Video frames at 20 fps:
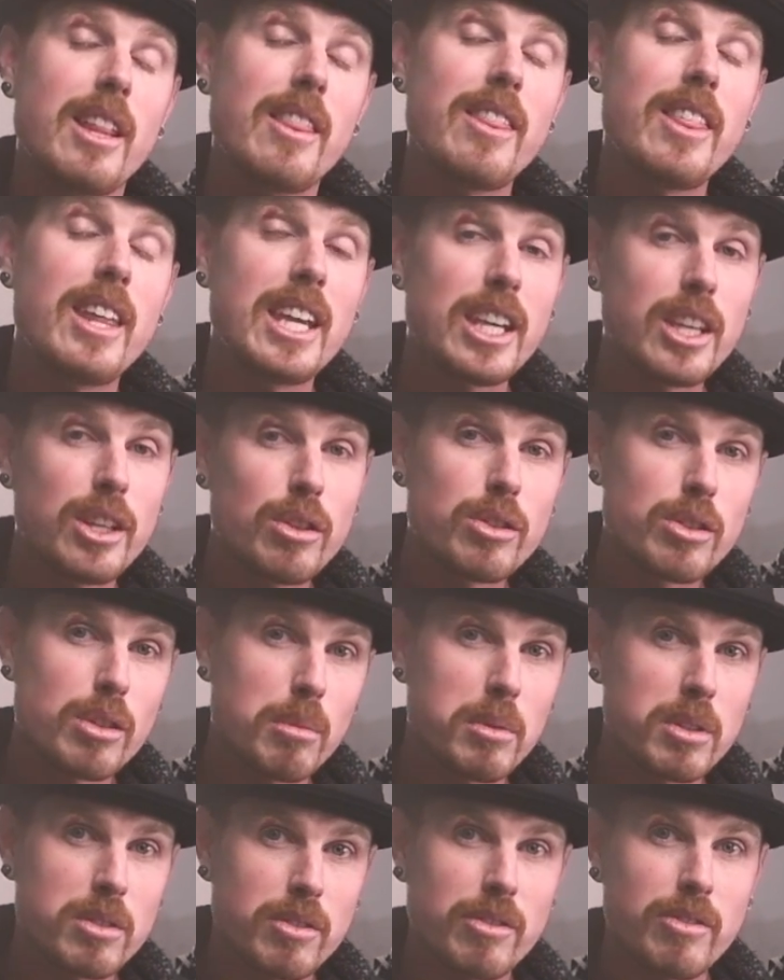Thank you so
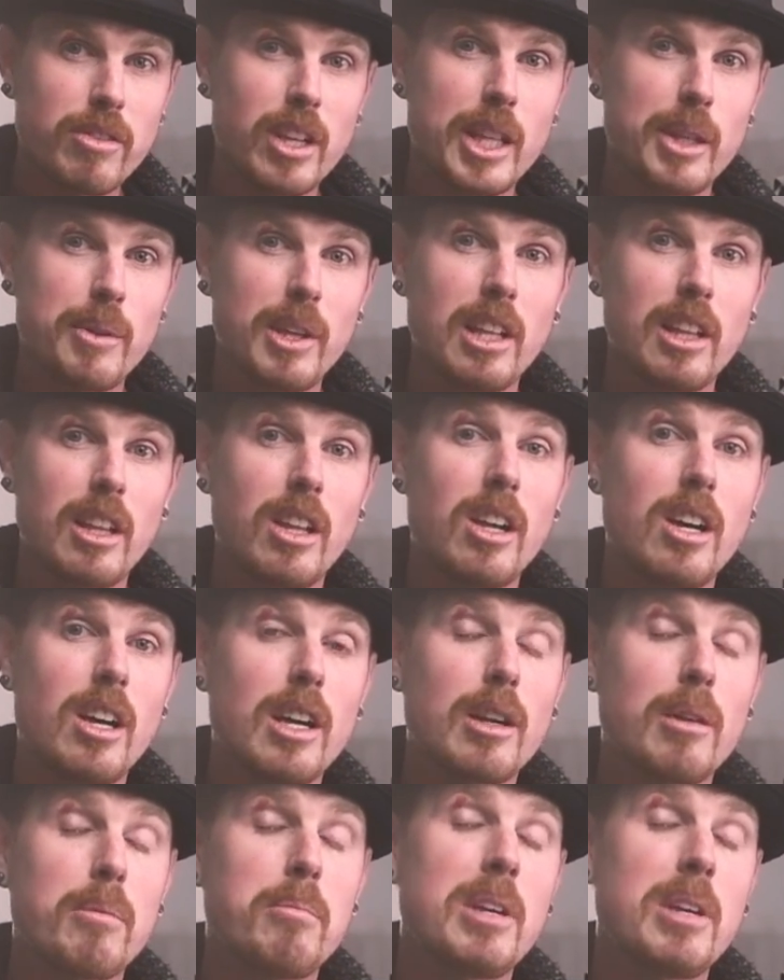much for following along.